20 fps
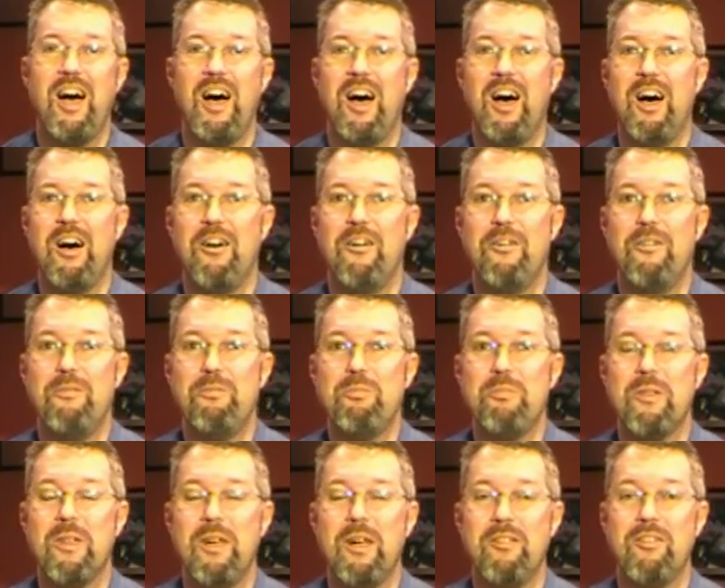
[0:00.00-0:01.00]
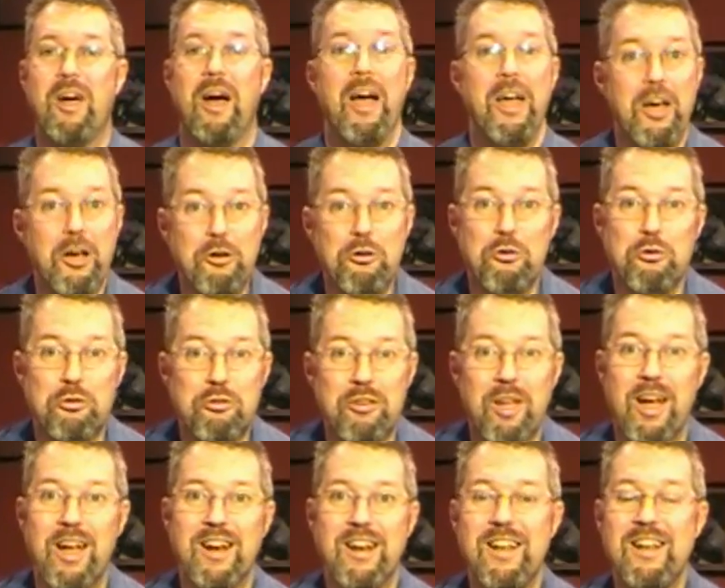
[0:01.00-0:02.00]
As I
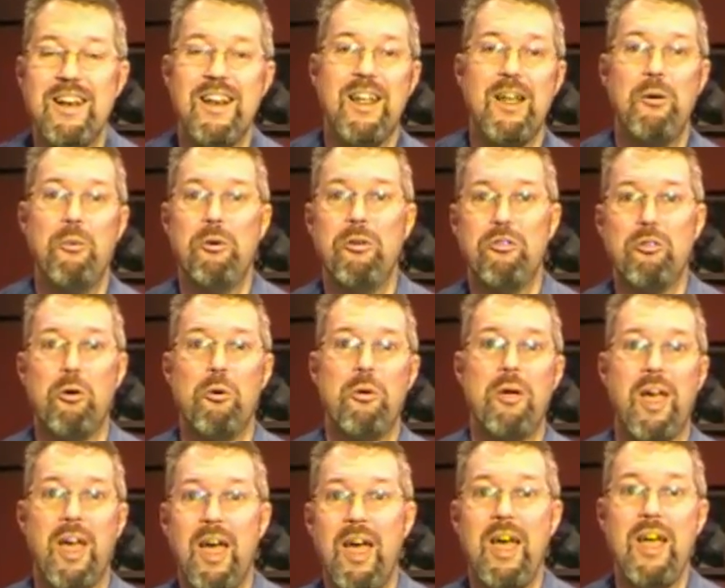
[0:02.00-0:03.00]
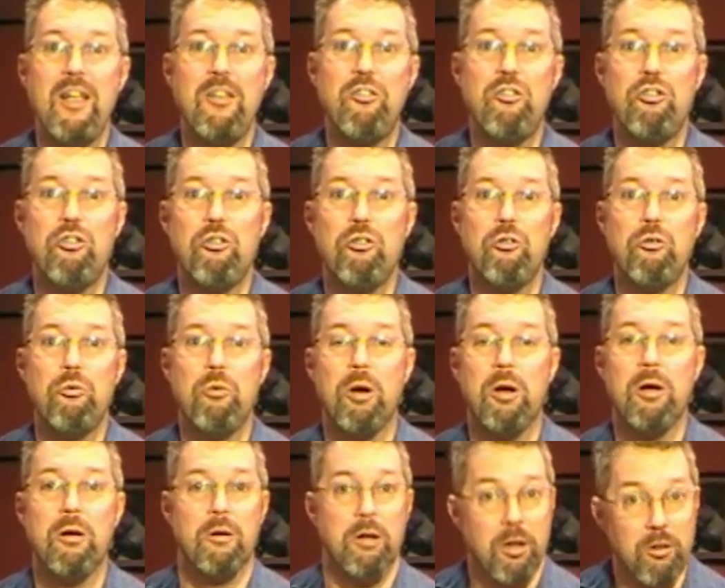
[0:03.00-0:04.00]
understand it, it was okay
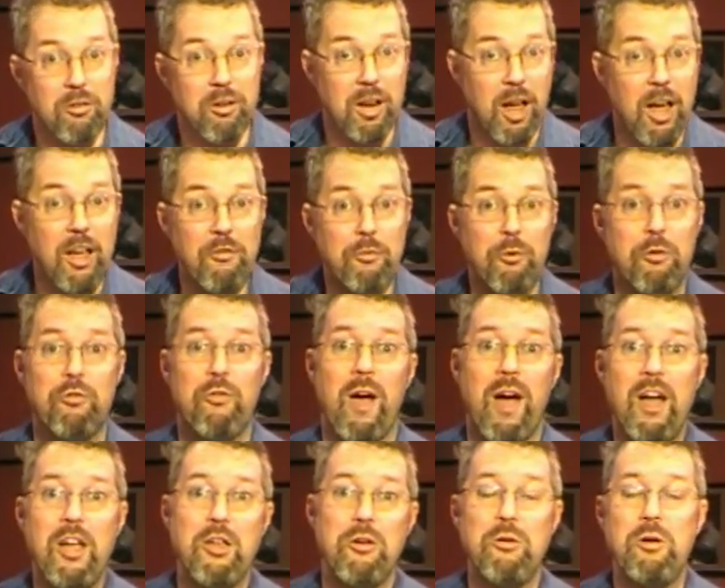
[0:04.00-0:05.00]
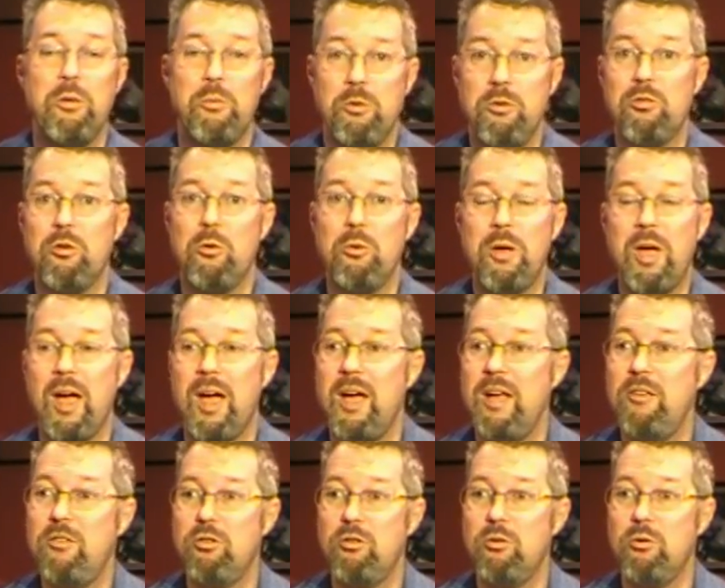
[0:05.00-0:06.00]
to, because life was valued, it was
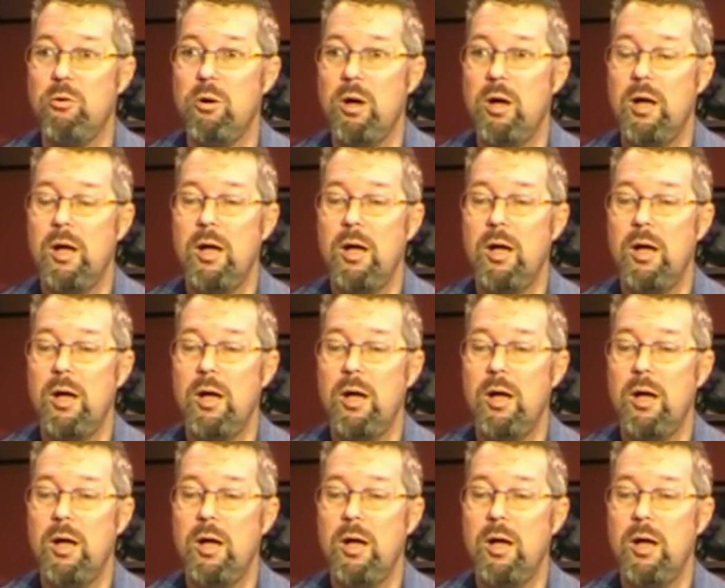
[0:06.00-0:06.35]
okay to